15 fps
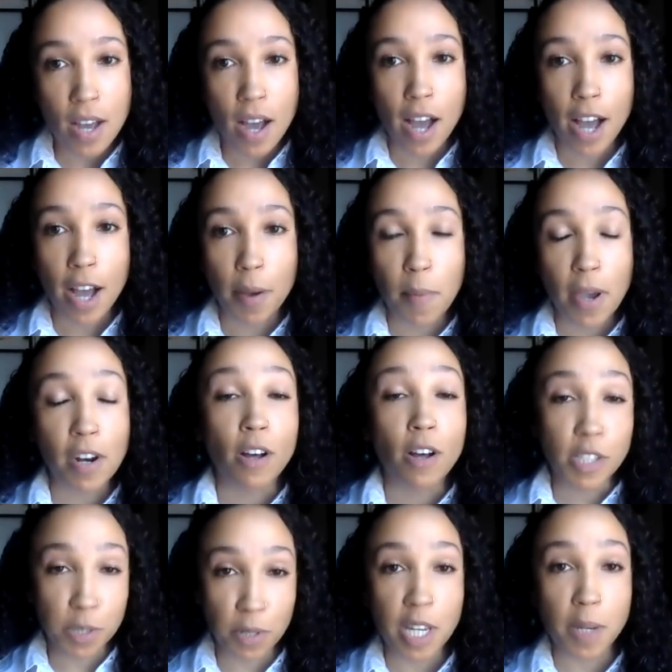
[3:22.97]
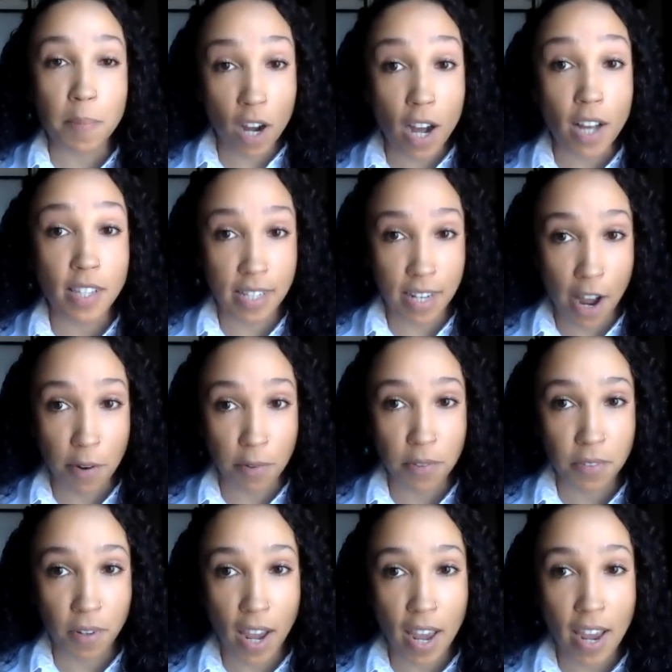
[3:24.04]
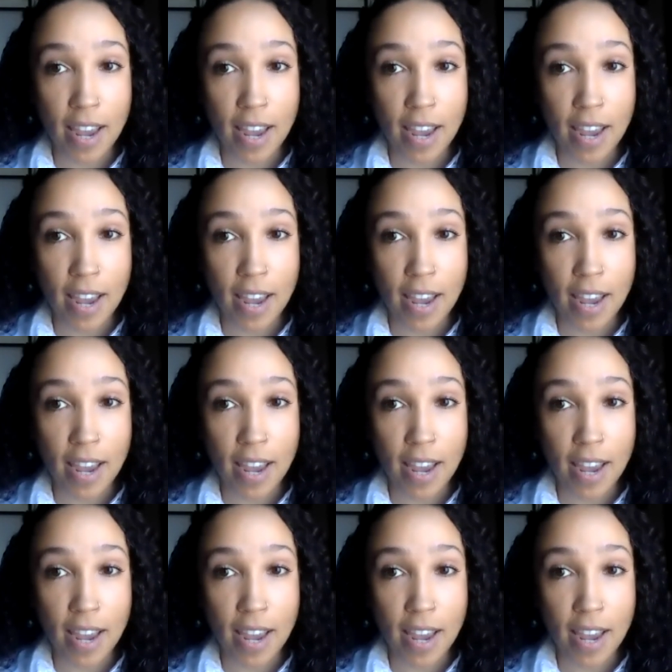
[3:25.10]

and also keep costs down, right?